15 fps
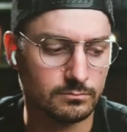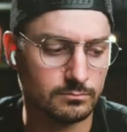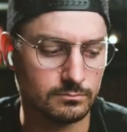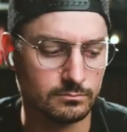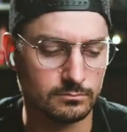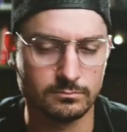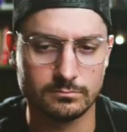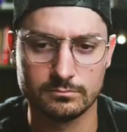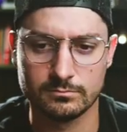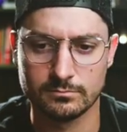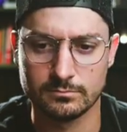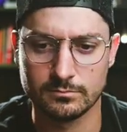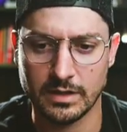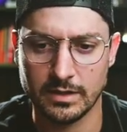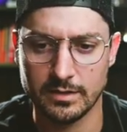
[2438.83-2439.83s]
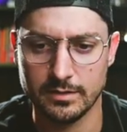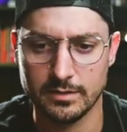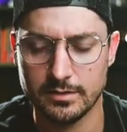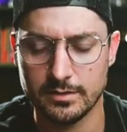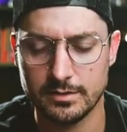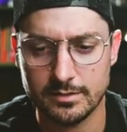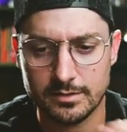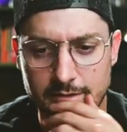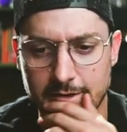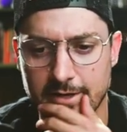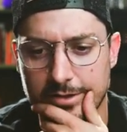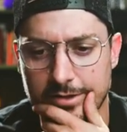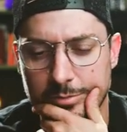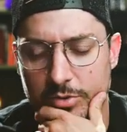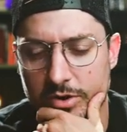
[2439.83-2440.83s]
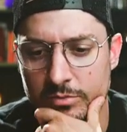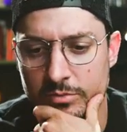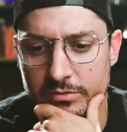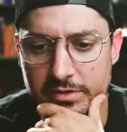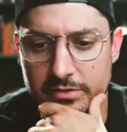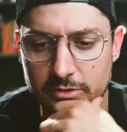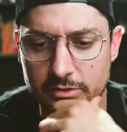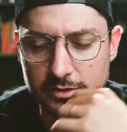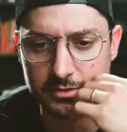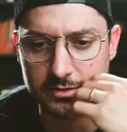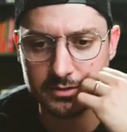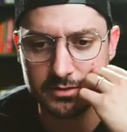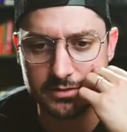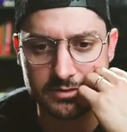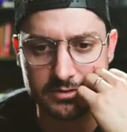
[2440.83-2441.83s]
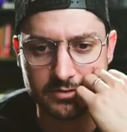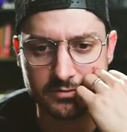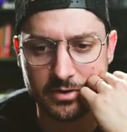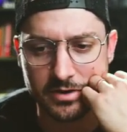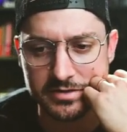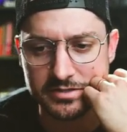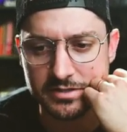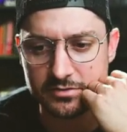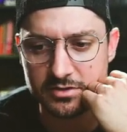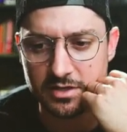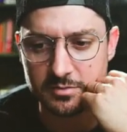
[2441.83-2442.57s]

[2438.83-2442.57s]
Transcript: Mm. Yeah, the problem of evil is a very tough